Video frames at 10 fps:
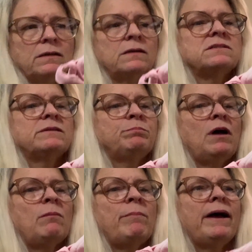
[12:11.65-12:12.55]
a
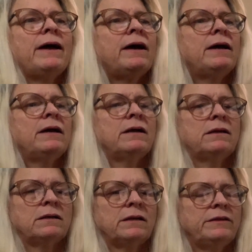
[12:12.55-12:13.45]
Ziploc
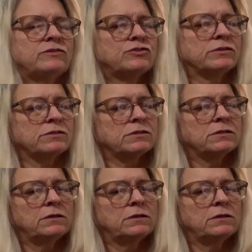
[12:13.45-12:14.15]
bag. It's just